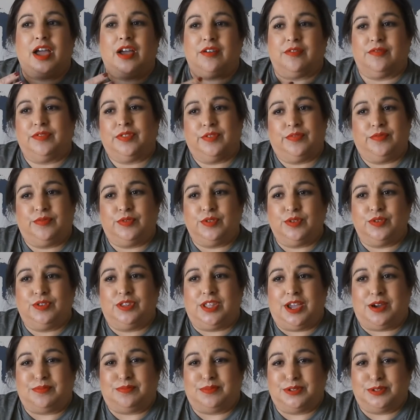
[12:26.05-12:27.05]
of the food
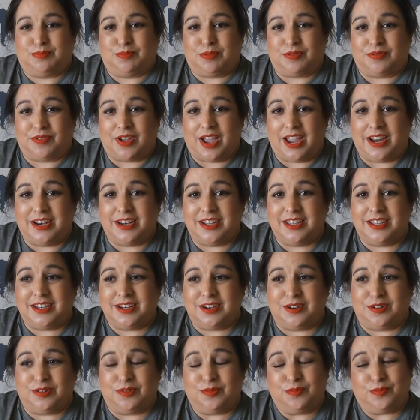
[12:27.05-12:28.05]
that was
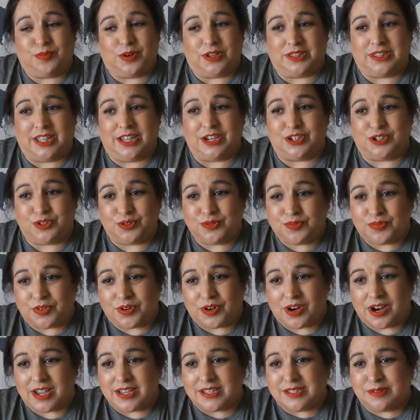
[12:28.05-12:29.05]
provided and what they do
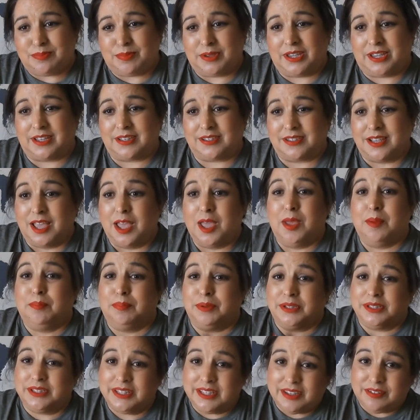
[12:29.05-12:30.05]
for us because
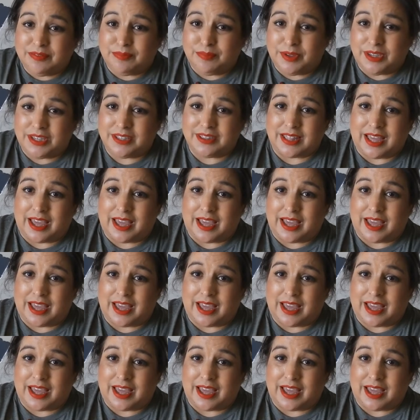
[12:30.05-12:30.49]
believe me,